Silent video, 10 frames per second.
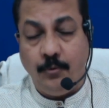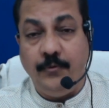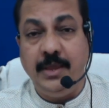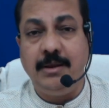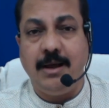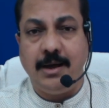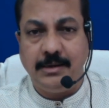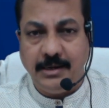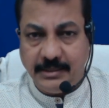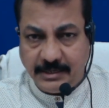where
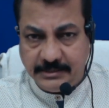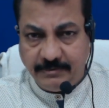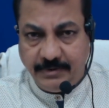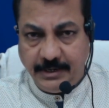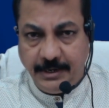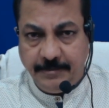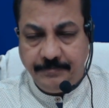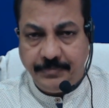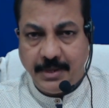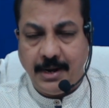Article 370
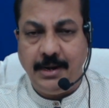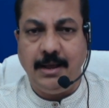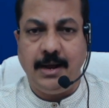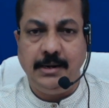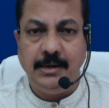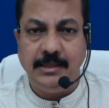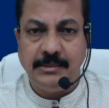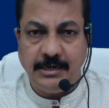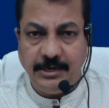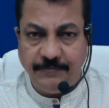and Article
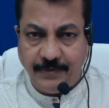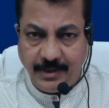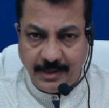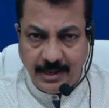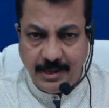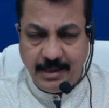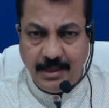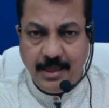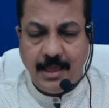35A